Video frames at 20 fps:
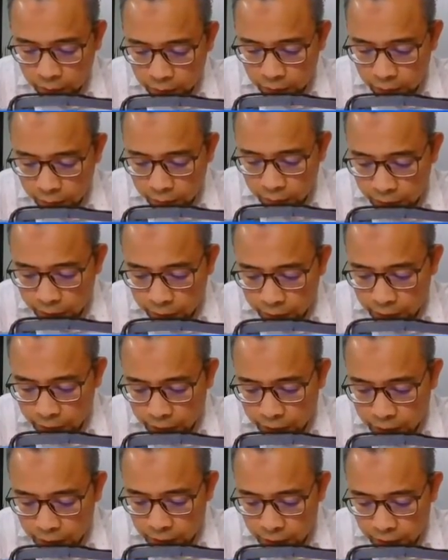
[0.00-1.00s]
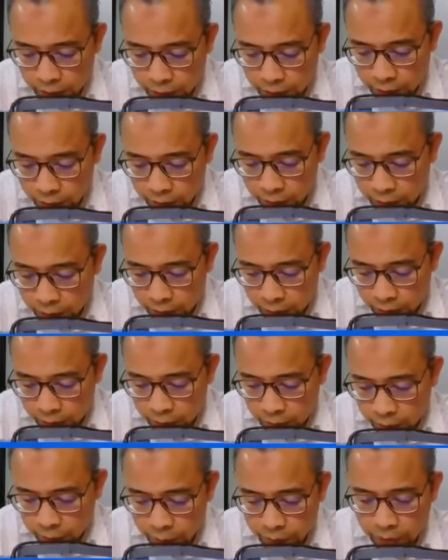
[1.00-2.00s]
about hinge,
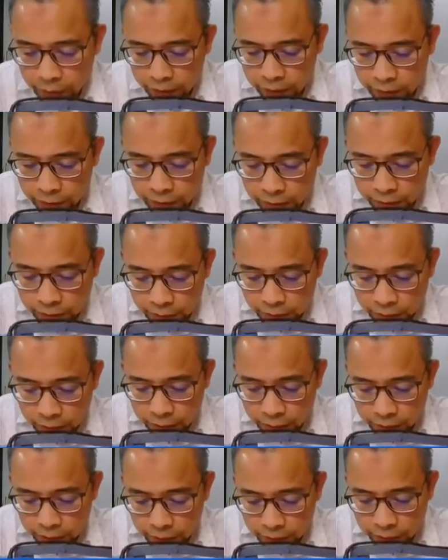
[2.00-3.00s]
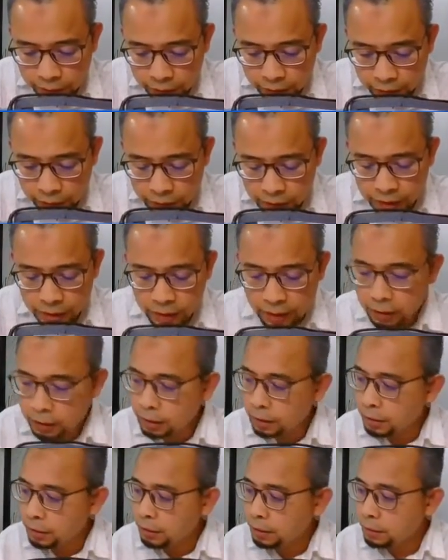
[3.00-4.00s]
because this is the hinge.
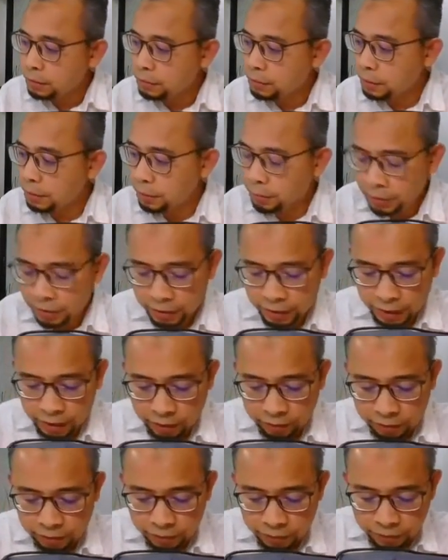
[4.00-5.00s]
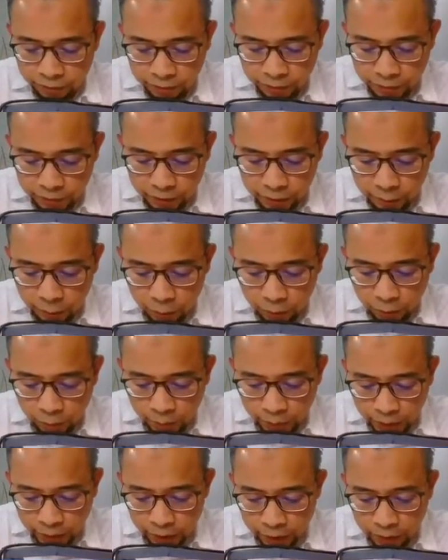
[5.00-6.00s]
So I must have the
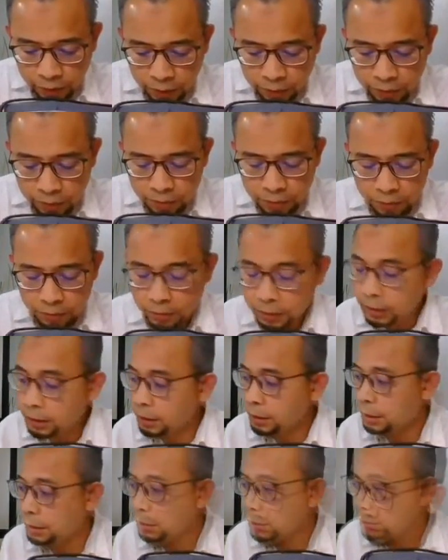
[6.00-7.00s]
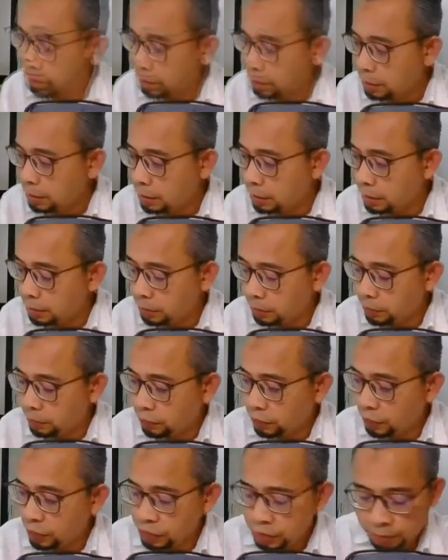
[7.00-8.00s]
moment due to the
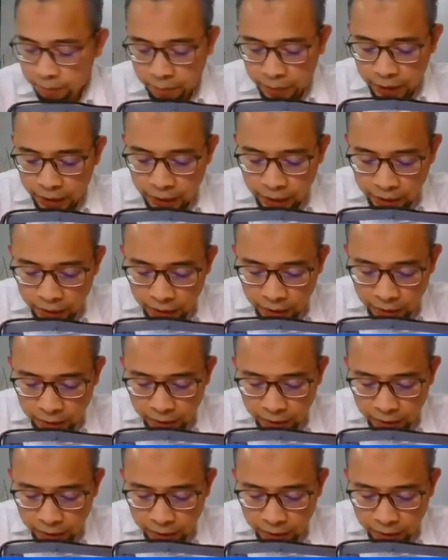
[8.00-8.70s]
force P